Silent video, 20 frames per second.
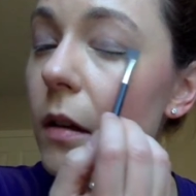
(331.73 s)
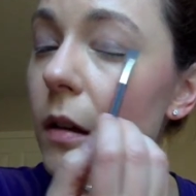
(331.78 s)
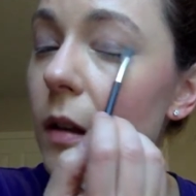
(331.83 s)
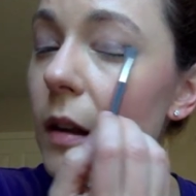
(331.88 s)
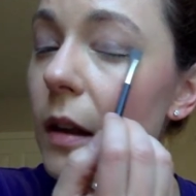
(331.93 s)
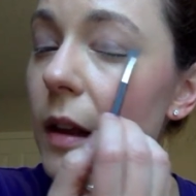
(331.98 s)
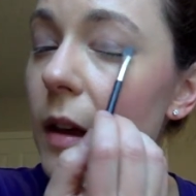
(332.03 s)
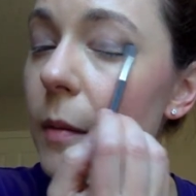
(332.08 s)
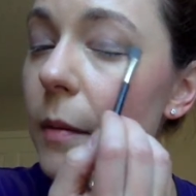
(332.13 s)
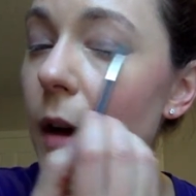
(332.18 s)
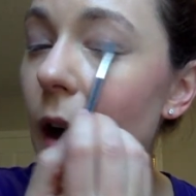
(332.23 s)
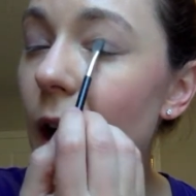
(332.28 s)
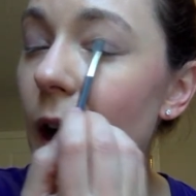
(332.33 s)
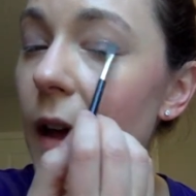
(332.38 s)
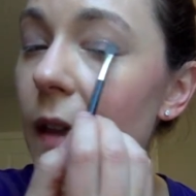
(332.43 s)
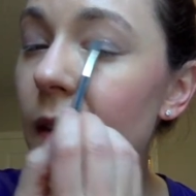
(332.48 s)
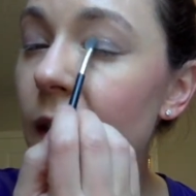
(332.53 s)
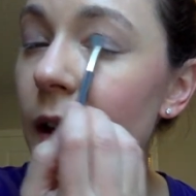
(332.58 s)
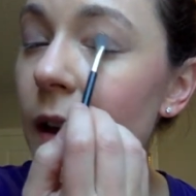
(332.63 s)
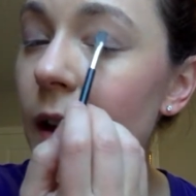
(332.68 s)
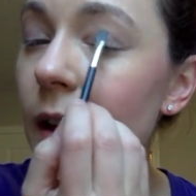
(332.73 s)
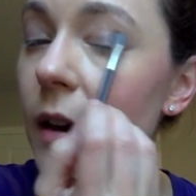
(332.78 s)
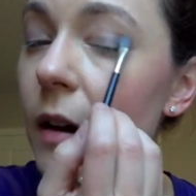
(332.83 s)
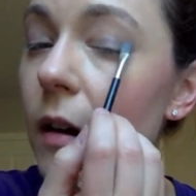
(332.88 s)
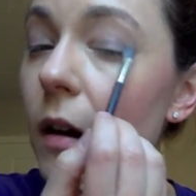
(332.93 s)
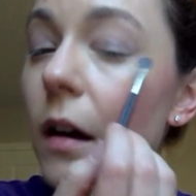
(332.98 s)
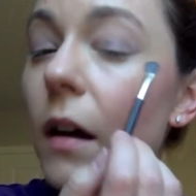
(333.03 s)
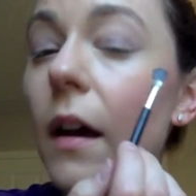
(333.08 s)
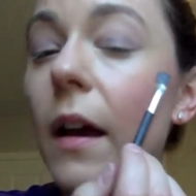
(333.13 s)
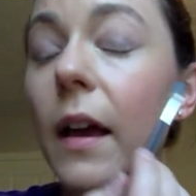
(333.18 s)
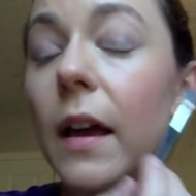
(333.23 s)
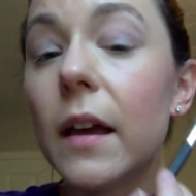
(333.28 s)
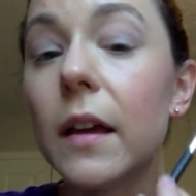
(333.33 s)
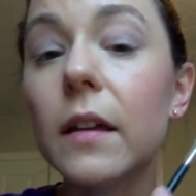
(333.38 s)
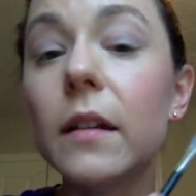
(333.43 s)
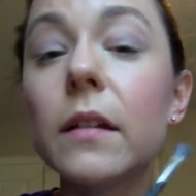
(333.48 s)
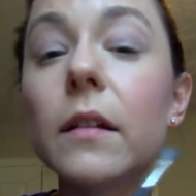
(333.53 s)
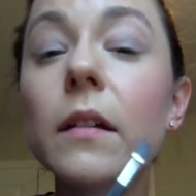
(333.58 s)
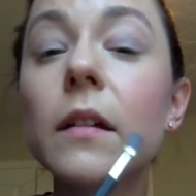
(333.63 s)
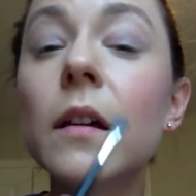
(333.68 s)
lip eyeliner
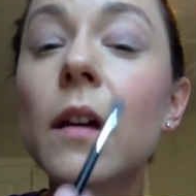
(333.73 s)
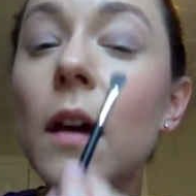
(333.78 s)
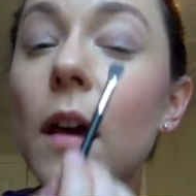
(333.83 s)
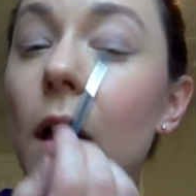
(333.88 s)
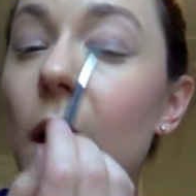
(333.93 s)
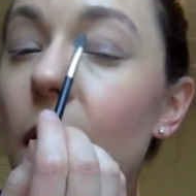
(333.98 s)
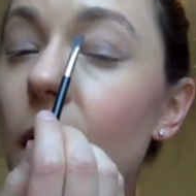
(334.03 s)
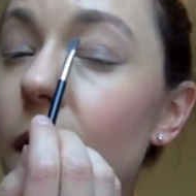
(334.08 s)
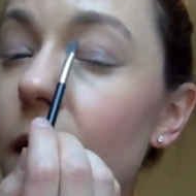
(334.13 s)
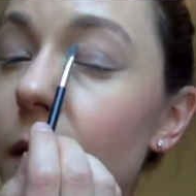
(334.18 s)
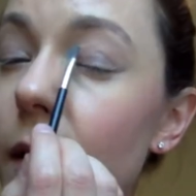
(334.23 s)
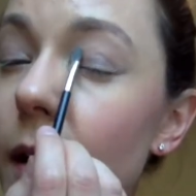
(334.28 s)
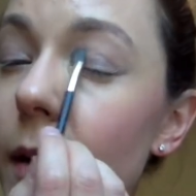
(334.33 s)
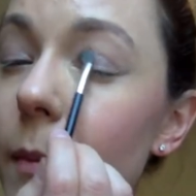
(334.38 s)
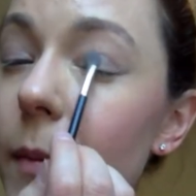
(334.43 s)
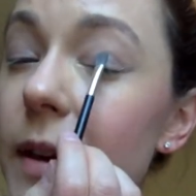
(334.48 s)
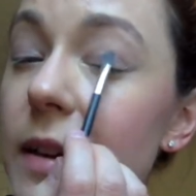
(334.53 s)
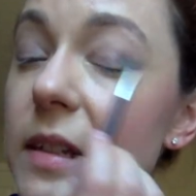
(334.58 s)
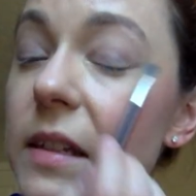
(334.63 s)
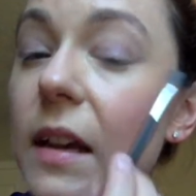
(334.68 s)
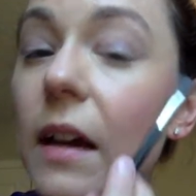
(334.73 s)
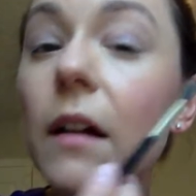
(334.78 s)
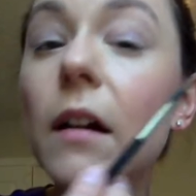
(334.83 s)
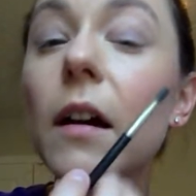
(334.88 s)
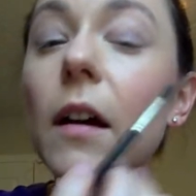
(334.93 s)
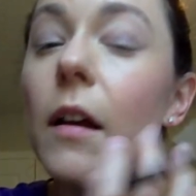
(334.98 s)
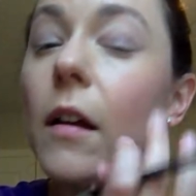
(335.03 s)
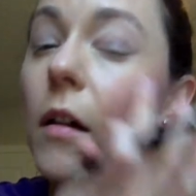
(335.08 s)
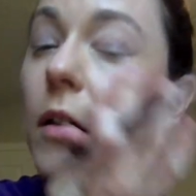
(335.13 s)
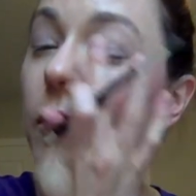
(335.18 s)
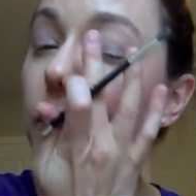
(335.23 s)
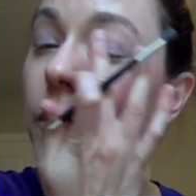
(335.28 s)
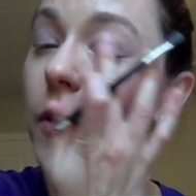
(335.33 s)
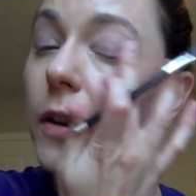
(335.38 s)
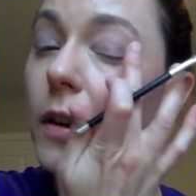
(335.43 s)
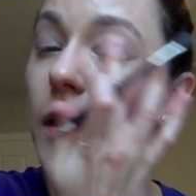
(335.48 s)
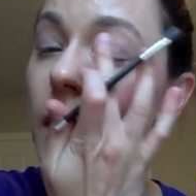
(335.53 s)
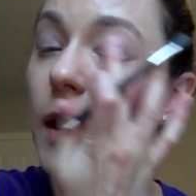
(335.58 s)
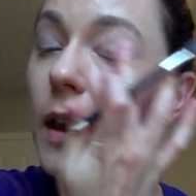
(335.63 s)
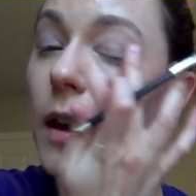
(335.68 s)
and mascara and all for
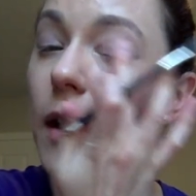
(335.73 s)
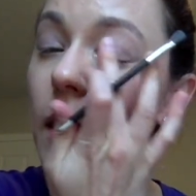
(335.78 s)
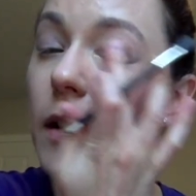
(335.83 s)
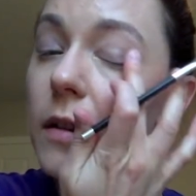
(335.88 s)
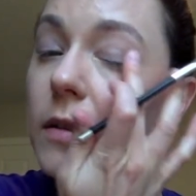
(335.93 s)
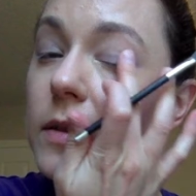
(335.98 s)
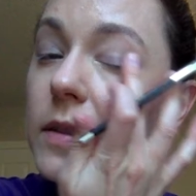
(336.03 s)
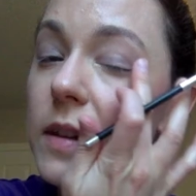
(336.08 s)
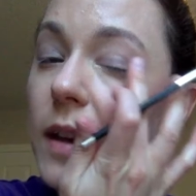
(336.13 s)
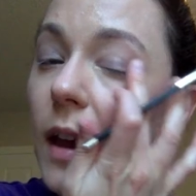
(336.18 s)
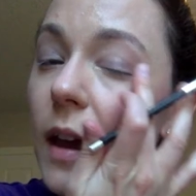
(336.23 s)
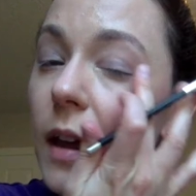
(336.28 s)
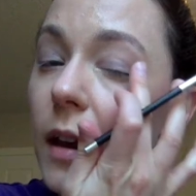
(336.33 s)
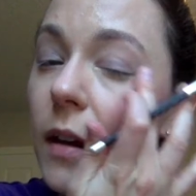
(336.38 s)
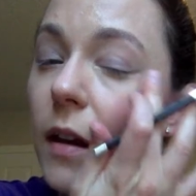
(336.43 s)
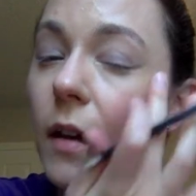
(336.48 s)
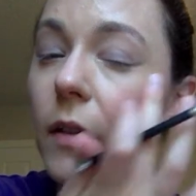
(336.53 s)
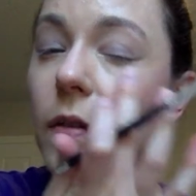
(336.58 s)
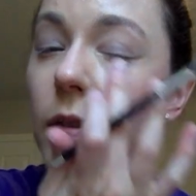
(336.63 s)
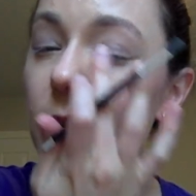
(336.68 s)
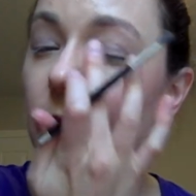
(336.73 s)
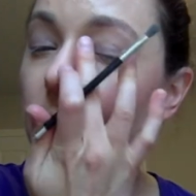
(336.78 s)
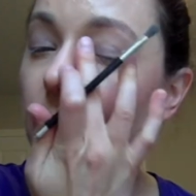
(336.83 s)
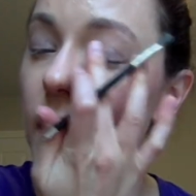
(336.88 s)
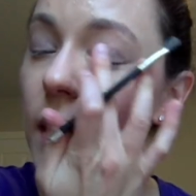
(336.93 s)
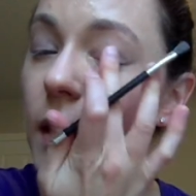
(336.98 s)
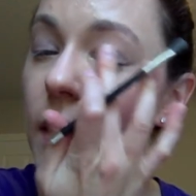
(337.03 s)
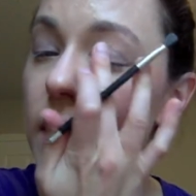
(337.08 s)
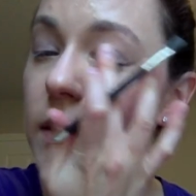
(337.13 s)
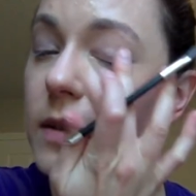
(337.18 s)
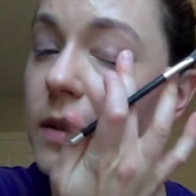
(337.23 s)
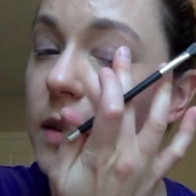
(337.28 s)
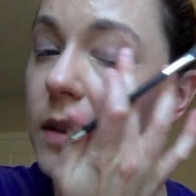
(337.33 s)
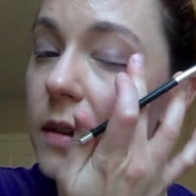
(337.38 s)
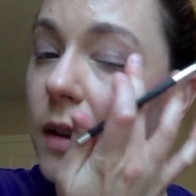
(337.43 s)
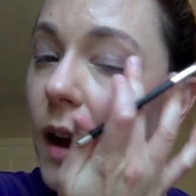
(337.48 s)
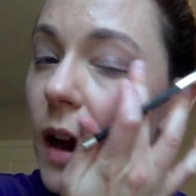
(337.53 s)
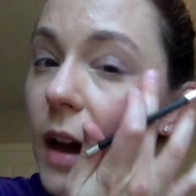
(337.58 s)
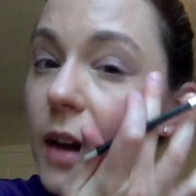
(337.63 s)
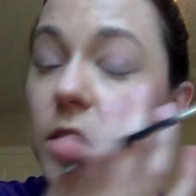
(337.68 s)
years, and these
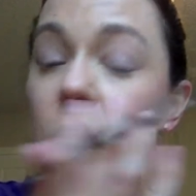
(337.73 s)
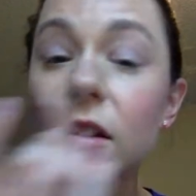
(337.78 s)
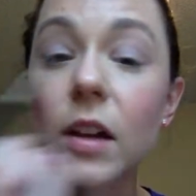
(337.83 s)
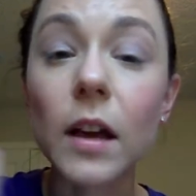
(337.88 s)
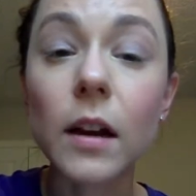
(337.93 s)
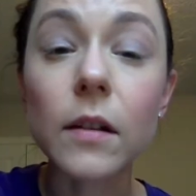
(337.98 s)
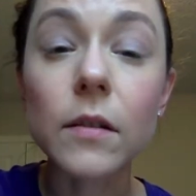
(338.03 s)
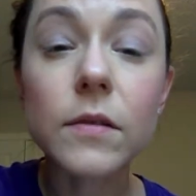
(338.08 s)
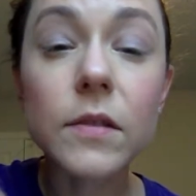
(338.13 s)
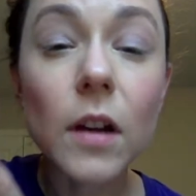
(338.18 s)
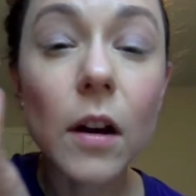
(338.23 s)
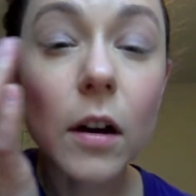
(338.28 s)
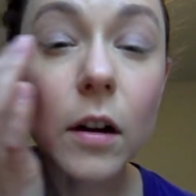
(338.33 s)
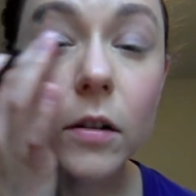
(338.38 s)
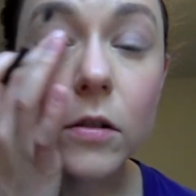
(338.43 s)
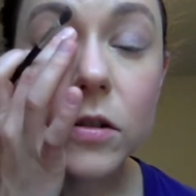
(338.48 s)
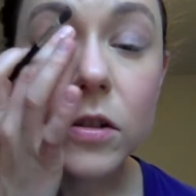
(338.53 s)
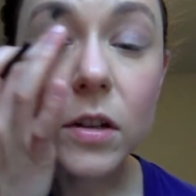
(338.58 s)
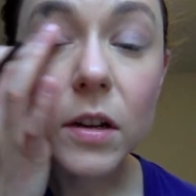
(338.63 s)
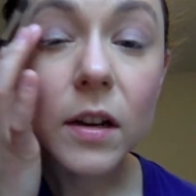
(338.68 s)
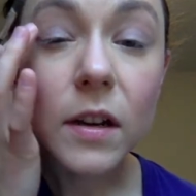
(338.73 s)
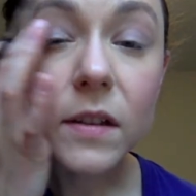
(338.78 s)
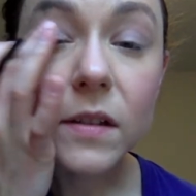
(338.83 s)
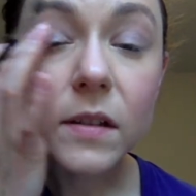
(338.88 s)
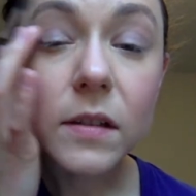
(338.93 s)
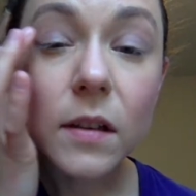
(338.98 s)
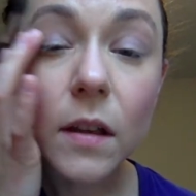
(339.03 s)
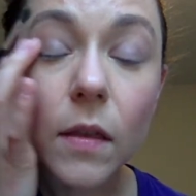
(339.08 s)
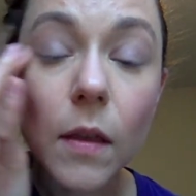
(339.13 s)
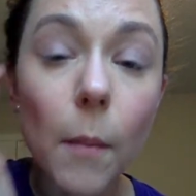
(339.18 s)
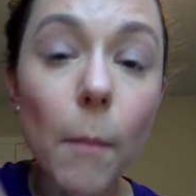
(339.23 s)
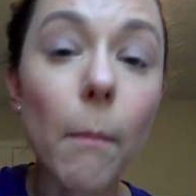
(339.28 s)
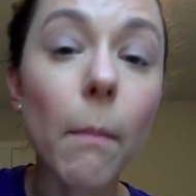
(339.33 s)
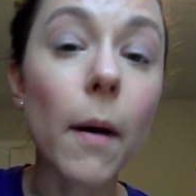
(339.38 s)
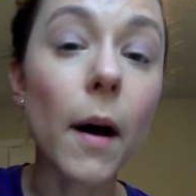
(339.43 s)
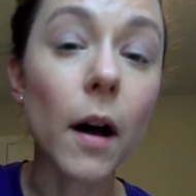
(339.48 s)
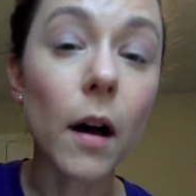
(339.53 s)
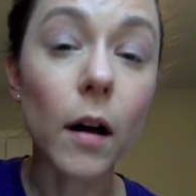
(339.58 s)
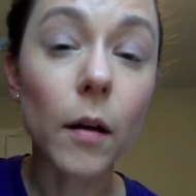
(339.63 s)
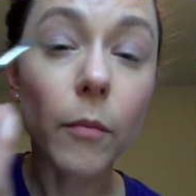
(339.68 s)
eyeshadows are just the
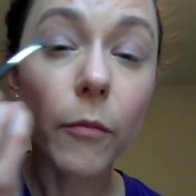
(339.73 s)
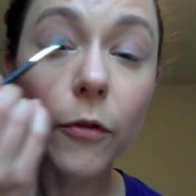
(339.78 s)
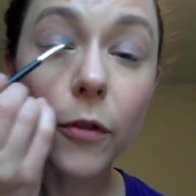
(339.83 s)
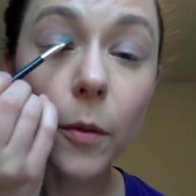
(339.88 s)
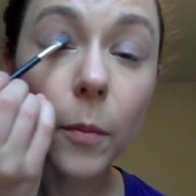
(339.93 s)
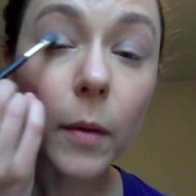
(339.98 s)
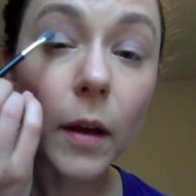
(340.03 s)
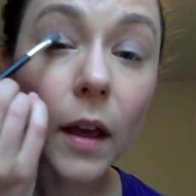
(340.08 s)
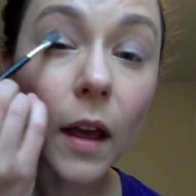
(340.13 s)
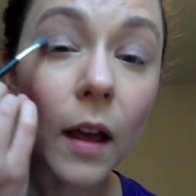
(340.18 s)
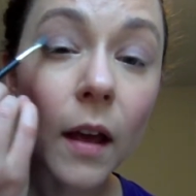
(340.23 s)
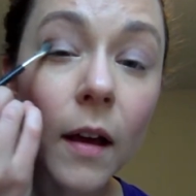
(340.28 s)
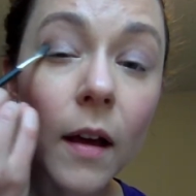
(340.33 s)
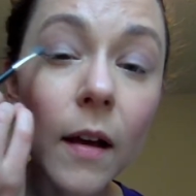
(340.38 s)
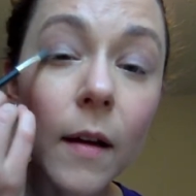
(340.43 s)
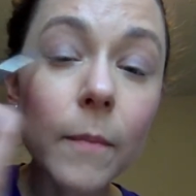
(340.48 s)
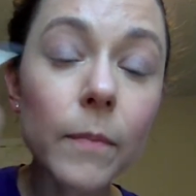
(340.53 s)
bomb for me.